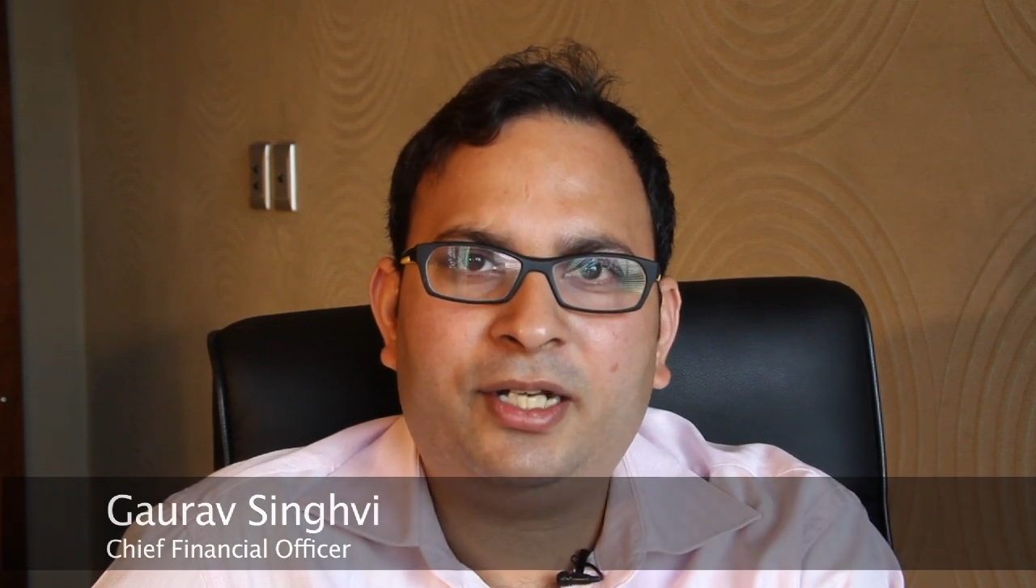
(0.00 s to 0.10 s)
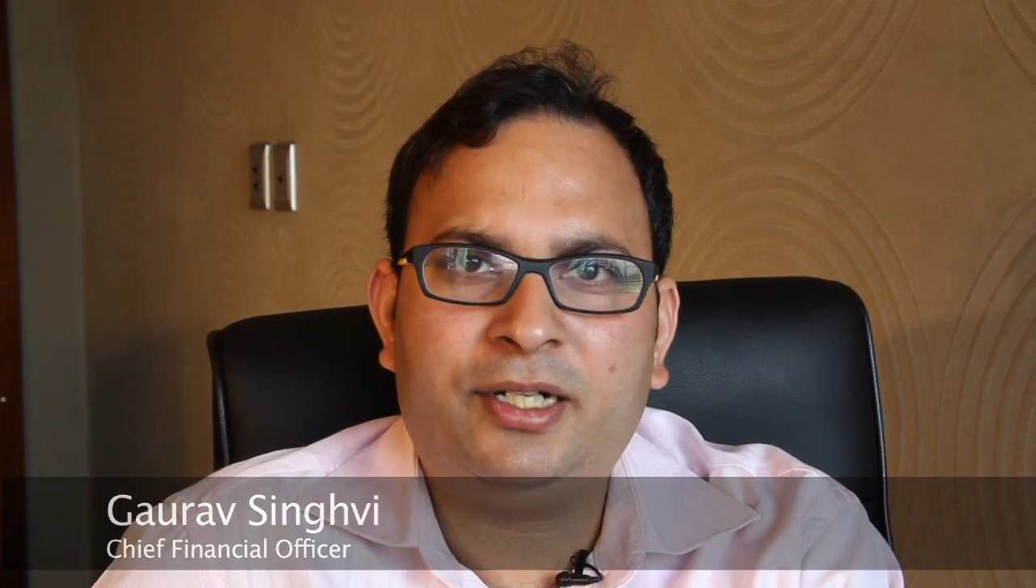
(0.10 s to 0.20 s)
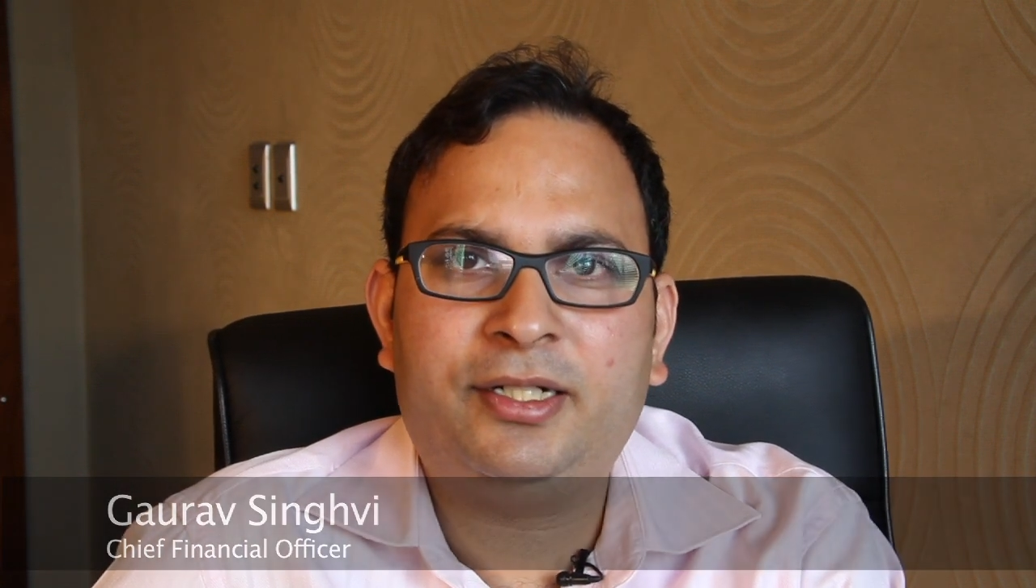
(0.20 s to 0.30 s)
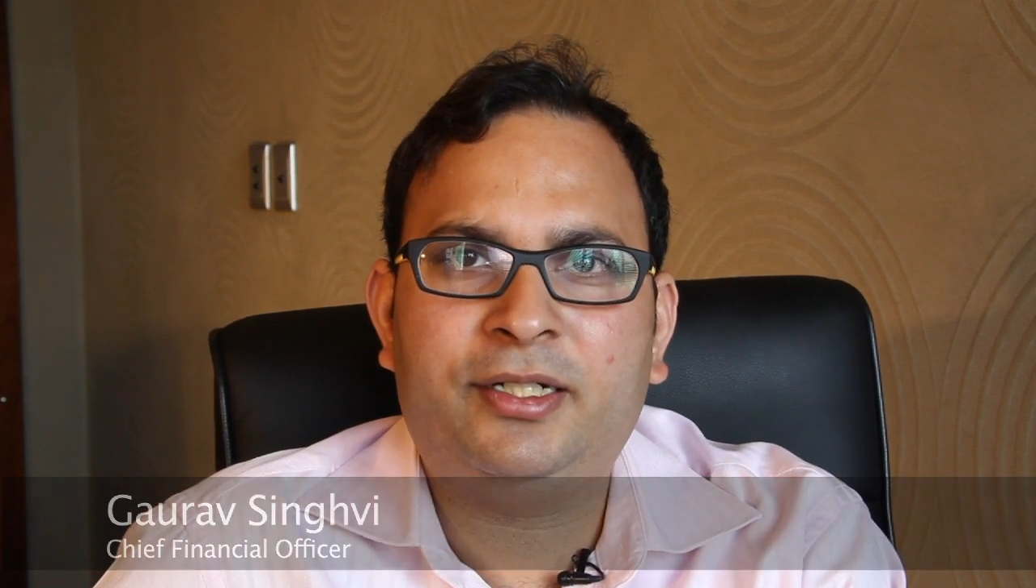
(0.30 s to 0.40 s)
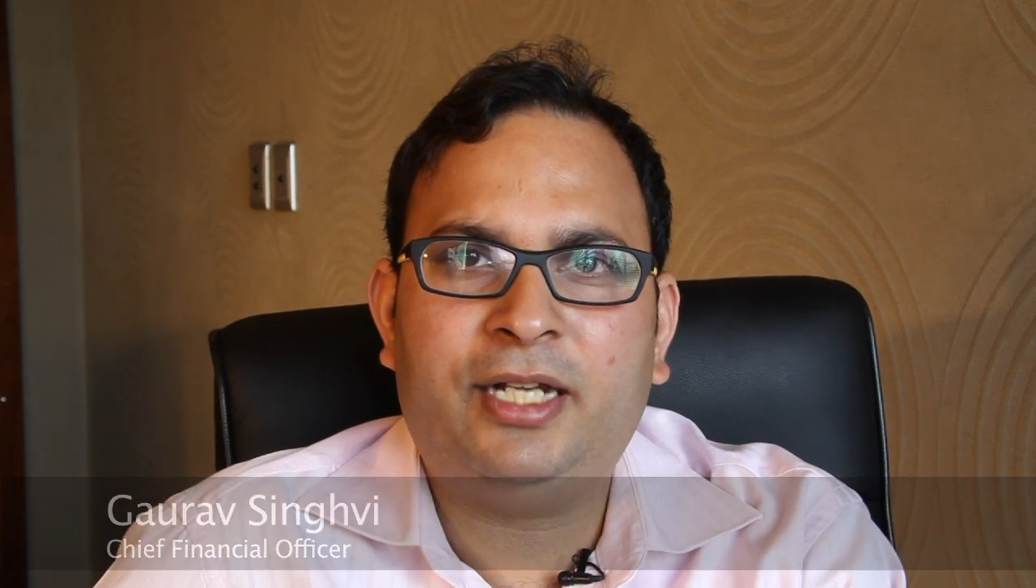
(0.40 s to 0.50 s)

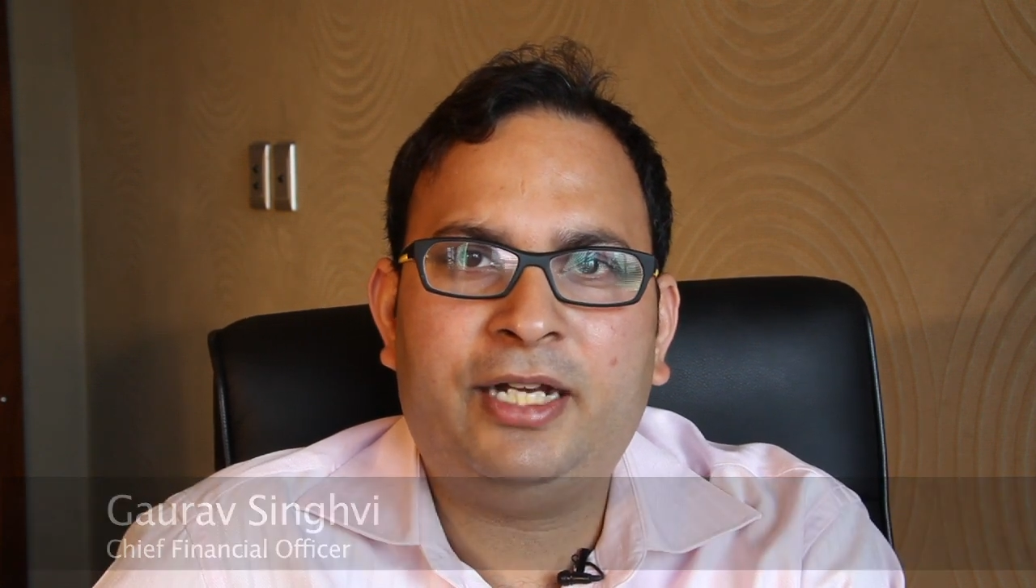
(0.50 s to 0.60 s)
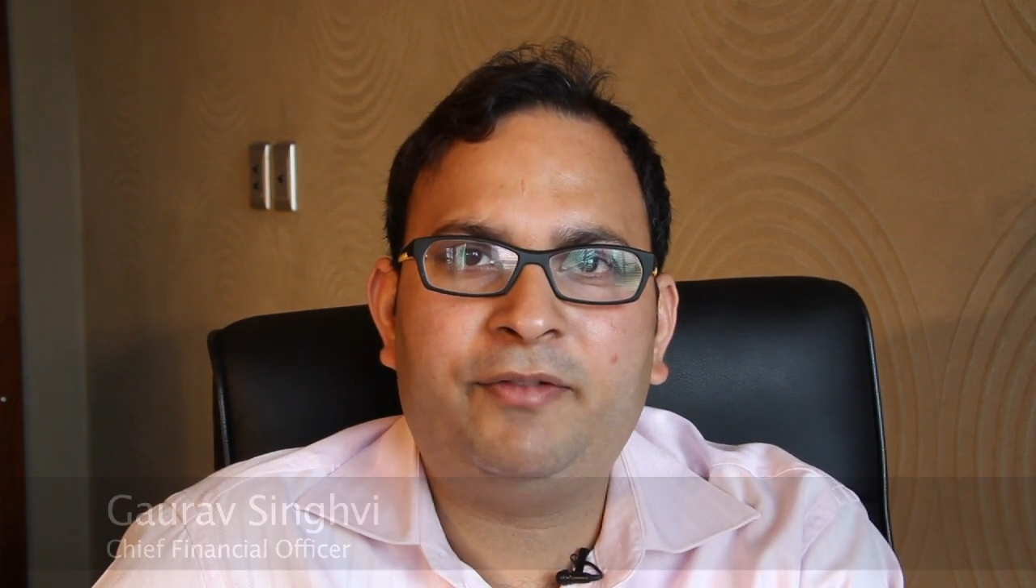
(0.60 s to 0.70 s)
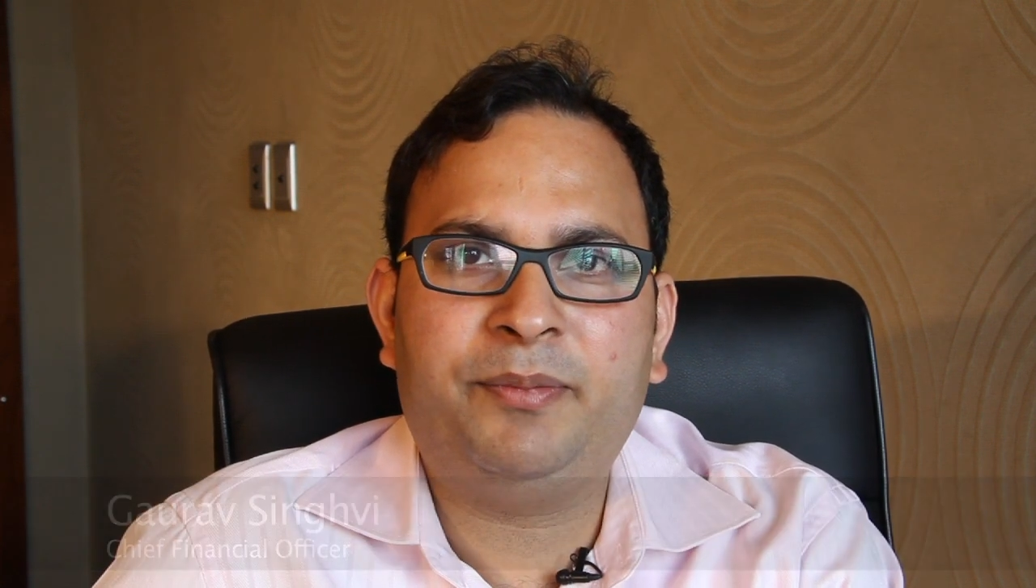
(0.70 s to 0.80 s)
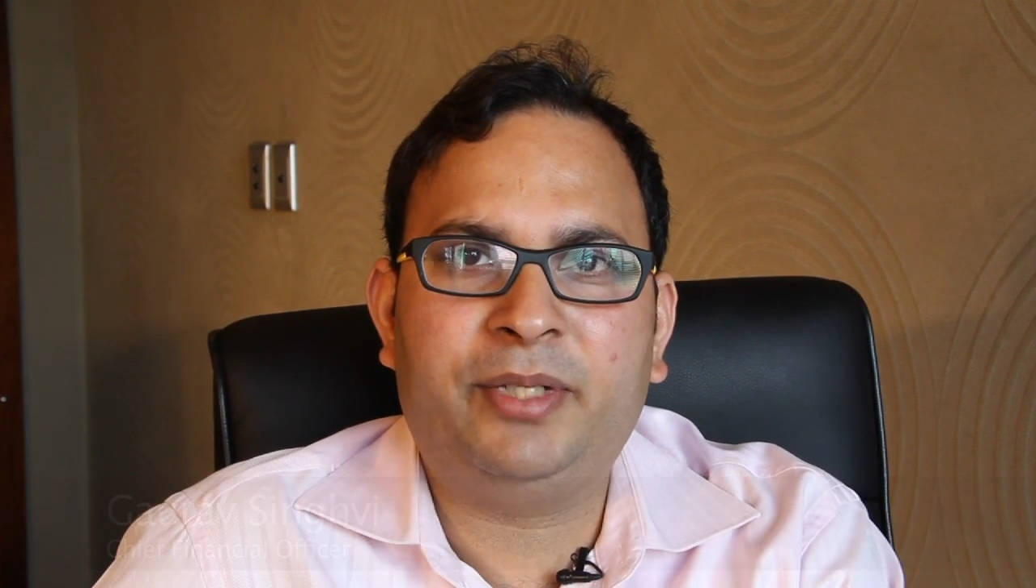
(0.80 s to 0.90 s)
cut it, and we